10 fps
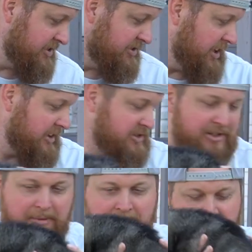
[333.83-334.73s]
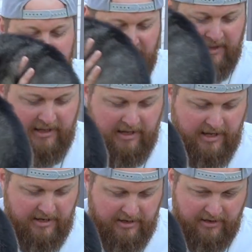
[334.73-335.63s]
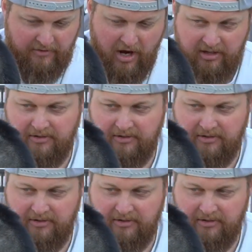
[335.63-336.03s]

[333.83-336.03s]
is Dexter. And of all of